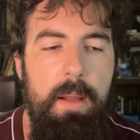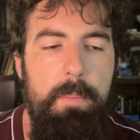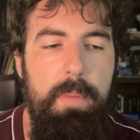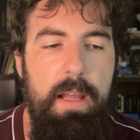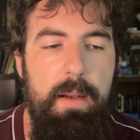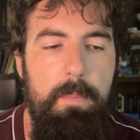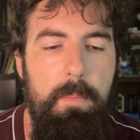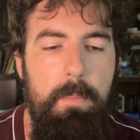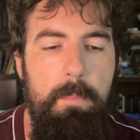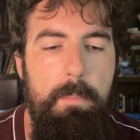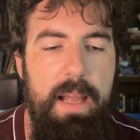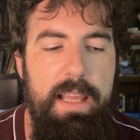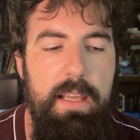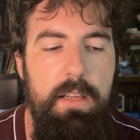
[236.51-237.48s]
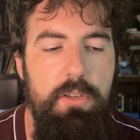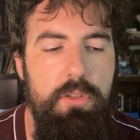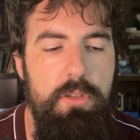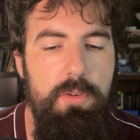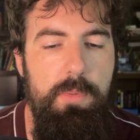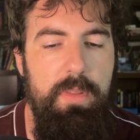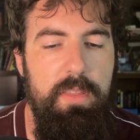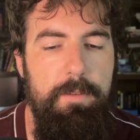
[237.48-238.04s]
But my
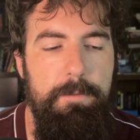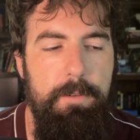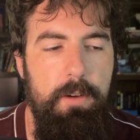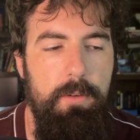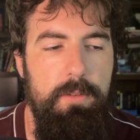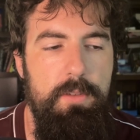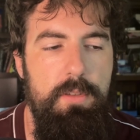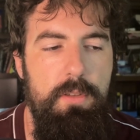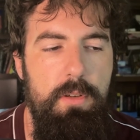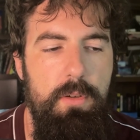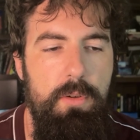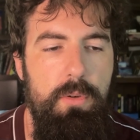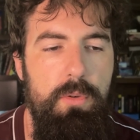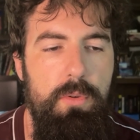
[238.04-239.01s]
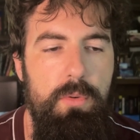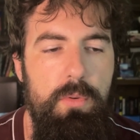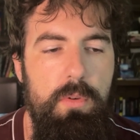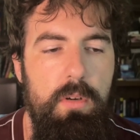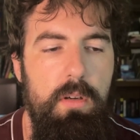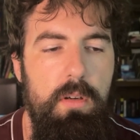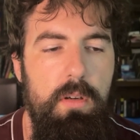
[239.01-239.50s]
issue with the folks who,